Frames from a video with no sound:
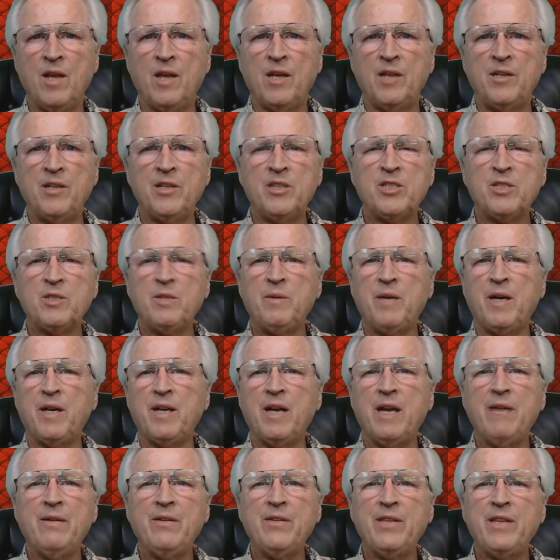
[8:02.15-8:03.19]
Just about
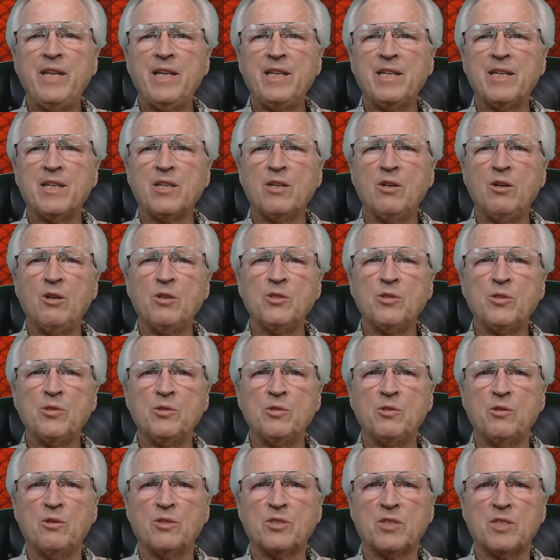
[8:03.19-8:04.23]
everything that goes through
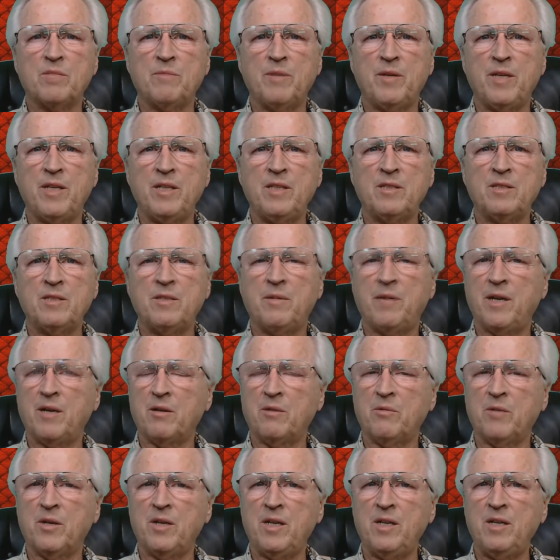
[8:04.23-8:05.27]
those committees, by the
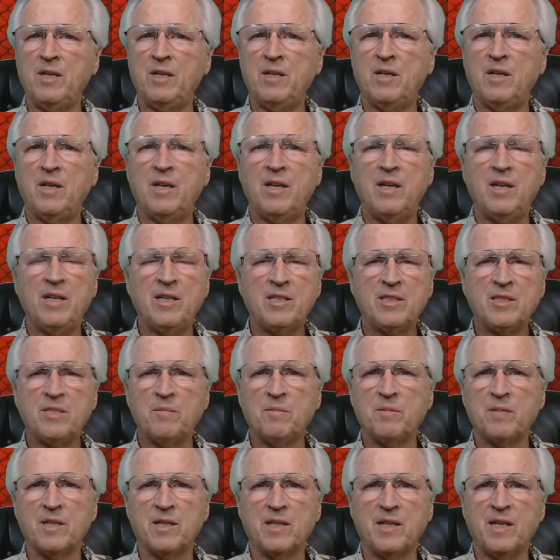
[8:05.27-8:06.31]
way, is
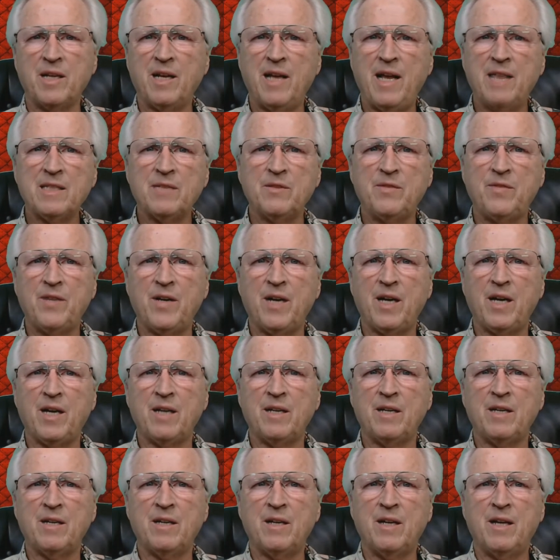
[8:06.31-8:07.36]
completely
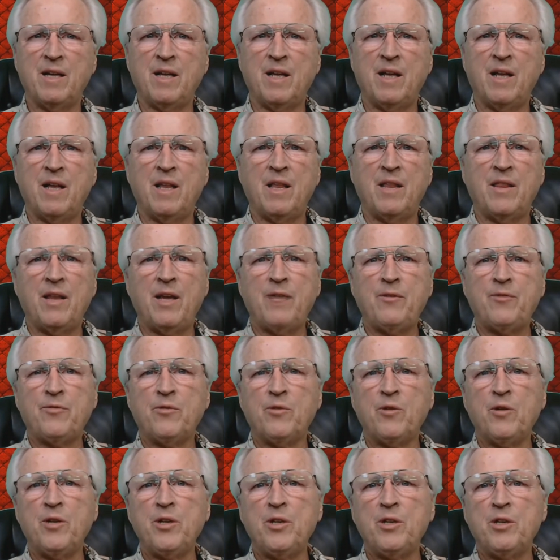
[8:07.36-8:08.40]
classified. That
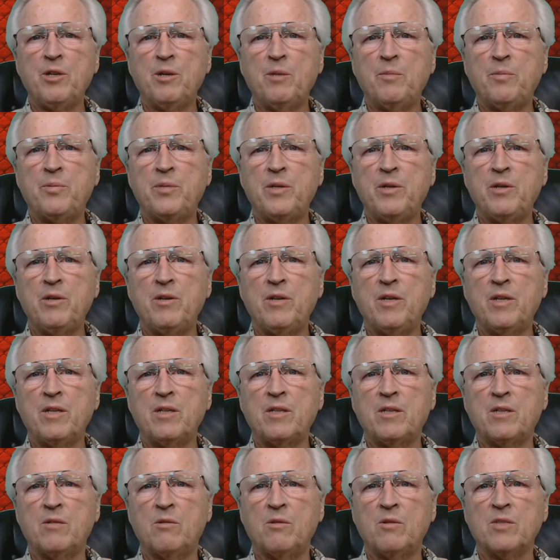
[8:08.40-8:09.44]
4-year period
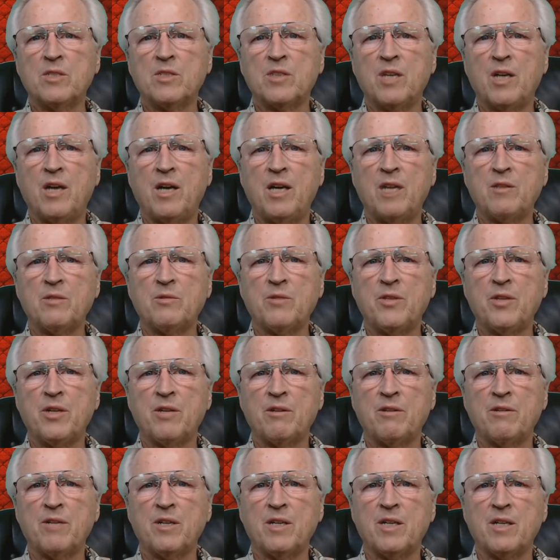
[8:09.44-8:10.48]
coincides with
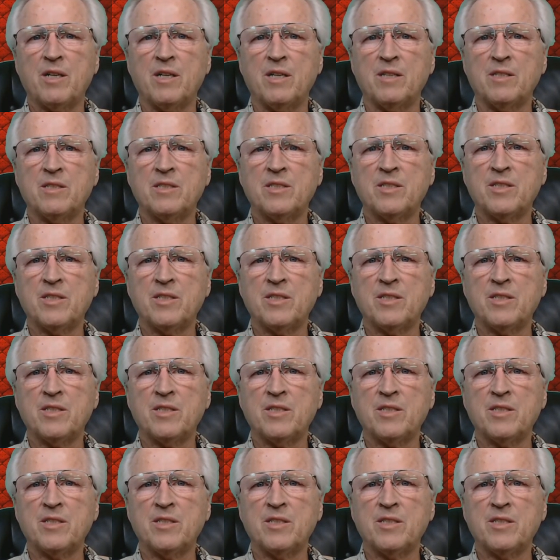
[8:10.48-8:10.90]
Hillary Clinton's